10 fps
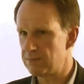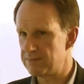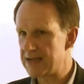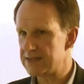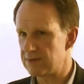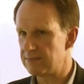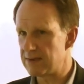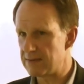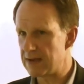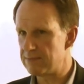
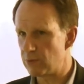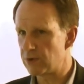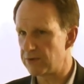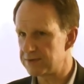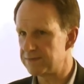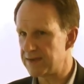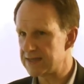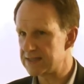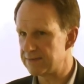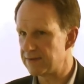better and more cost
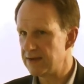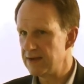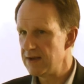effective.